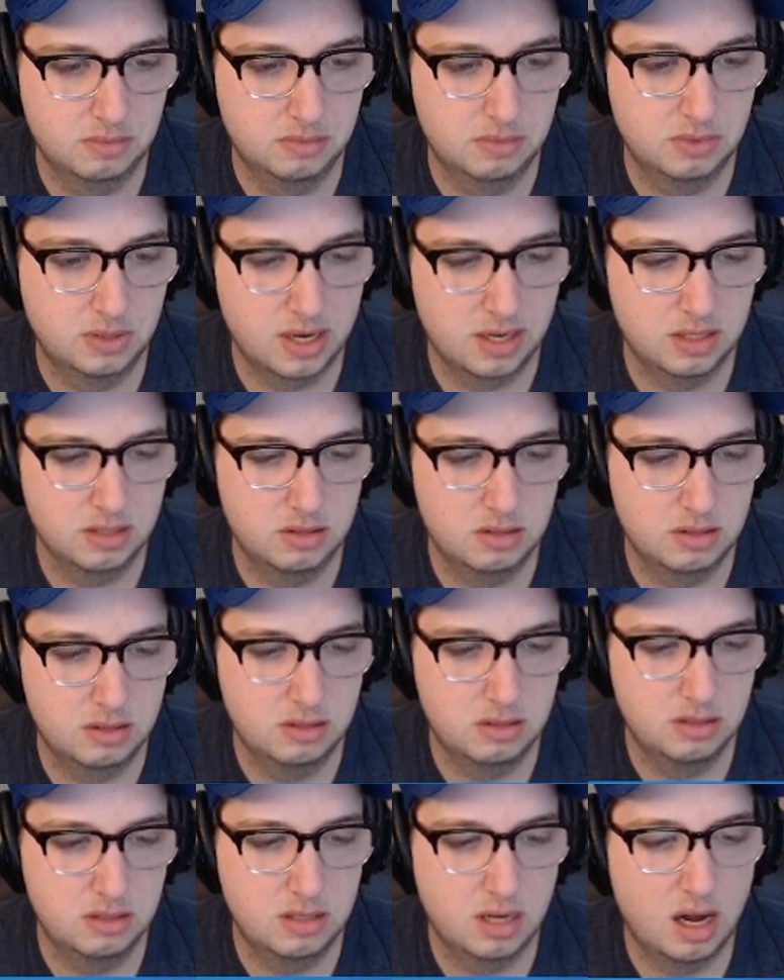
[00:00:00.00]
a
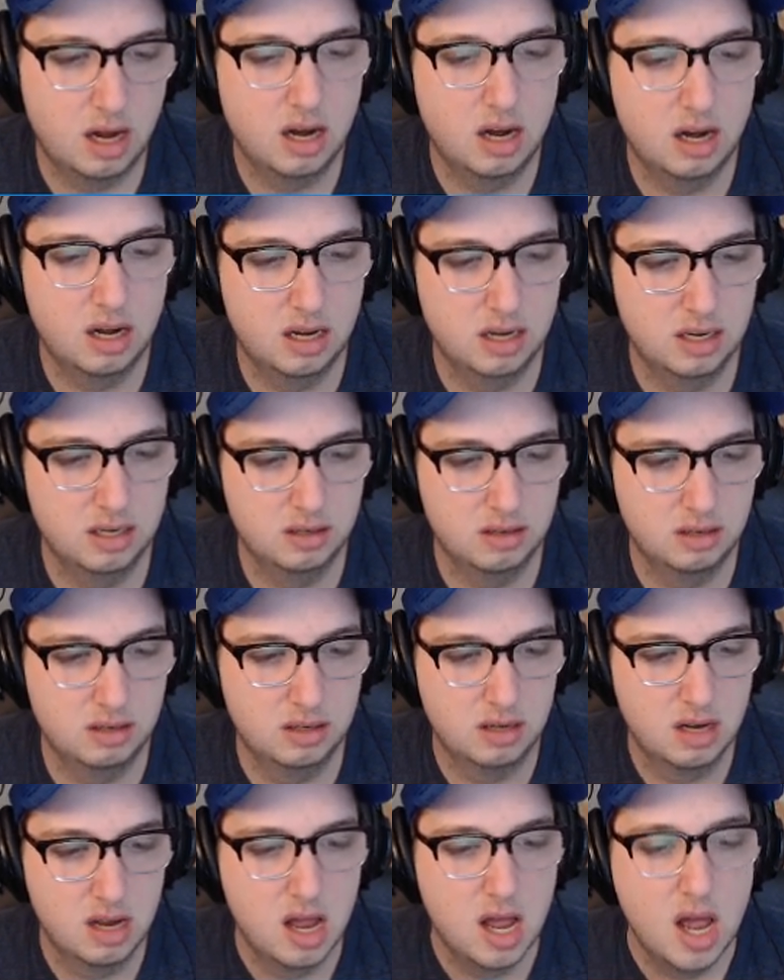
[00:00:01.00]
ton,
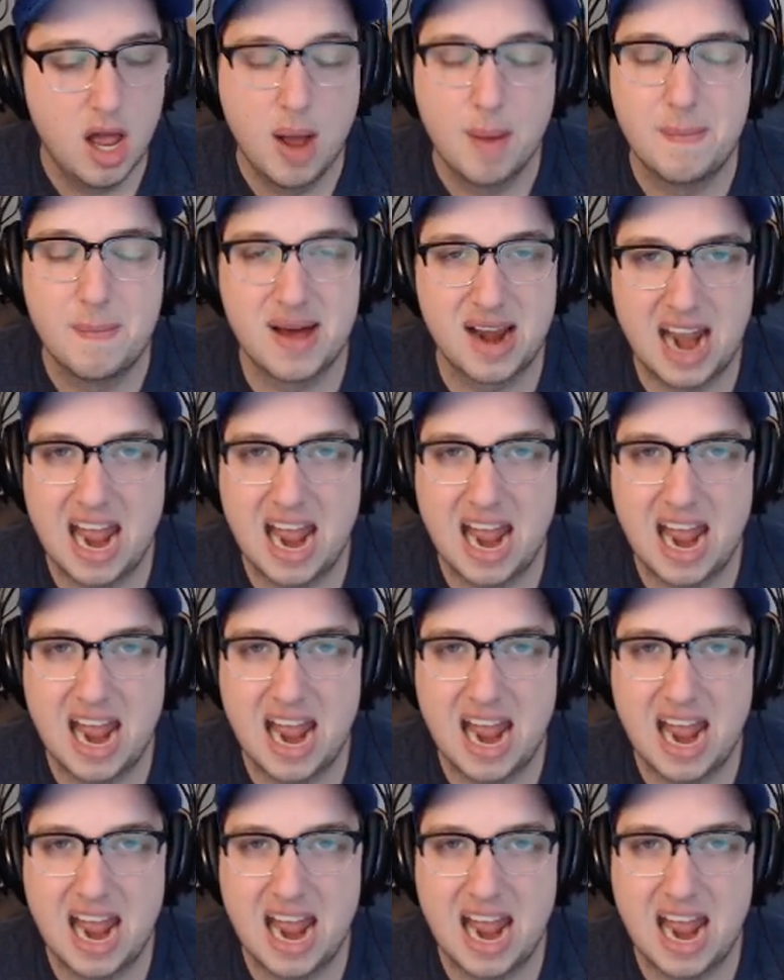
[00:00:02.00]
but